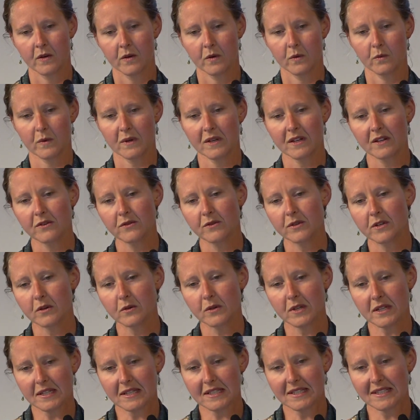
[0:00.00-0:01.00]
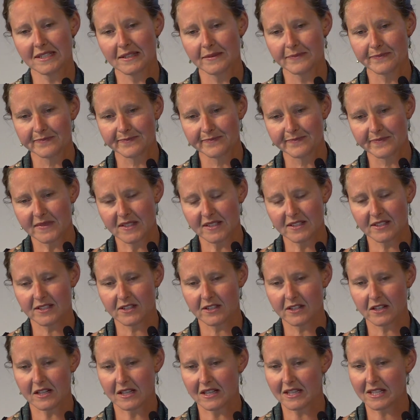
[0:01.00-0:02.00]
What do you notice? Is
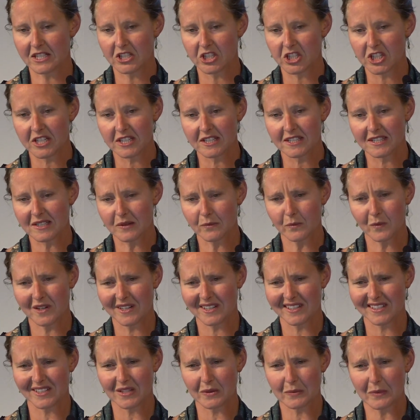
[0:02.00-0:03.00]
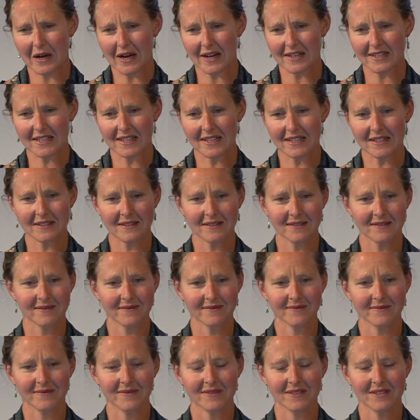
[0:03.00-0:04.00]
there clenching somewhere in your body?
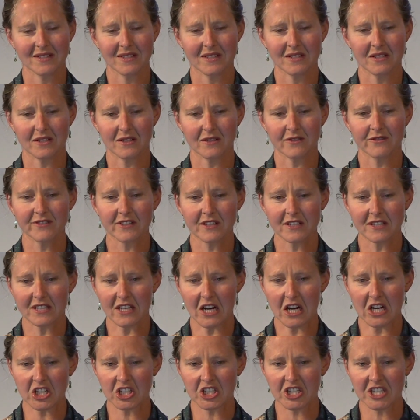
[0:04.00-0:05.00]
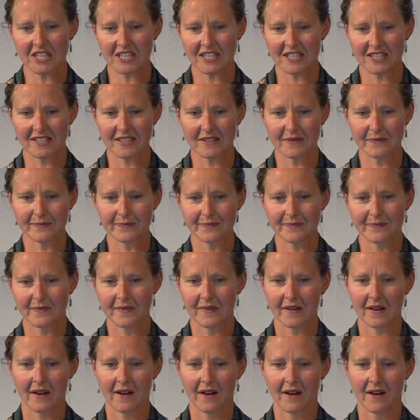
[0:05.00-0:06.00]
Do you feel nauseous?
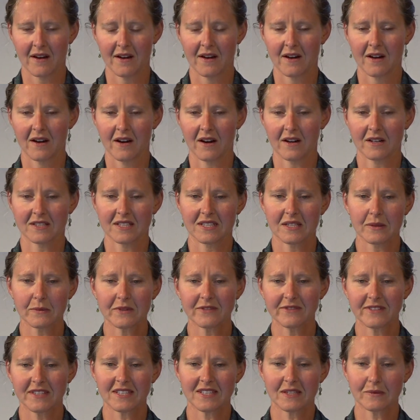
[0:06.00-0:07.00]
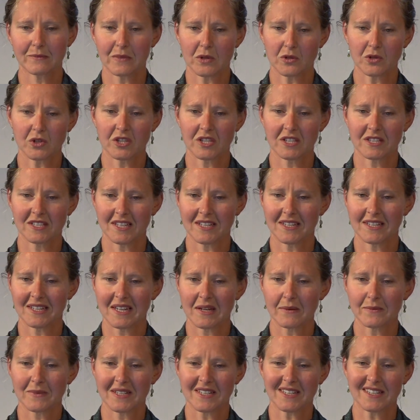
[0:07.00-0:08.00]
Are some of these emotions I
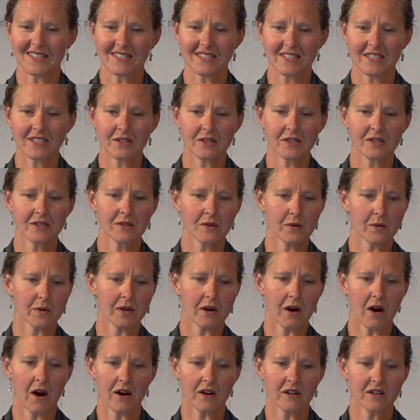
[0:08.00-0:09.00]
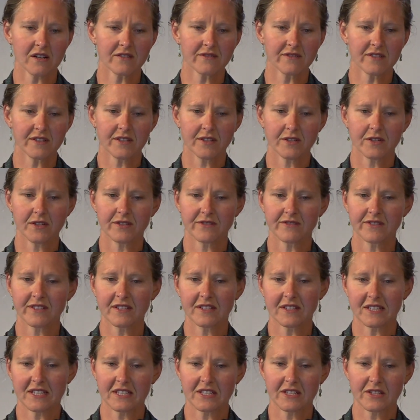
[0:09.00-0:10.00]
named easier or harder for you to
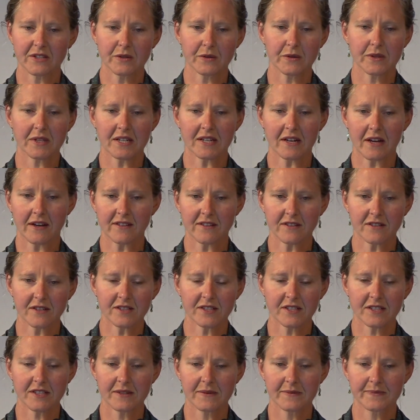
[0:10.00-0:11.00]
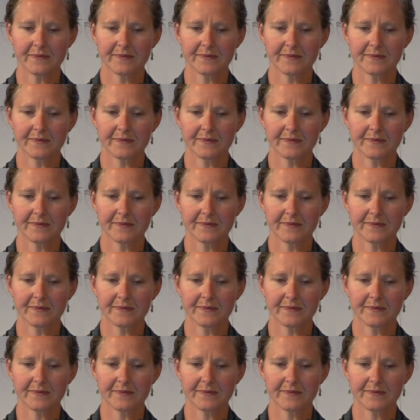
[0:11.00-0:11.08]
feel into than others?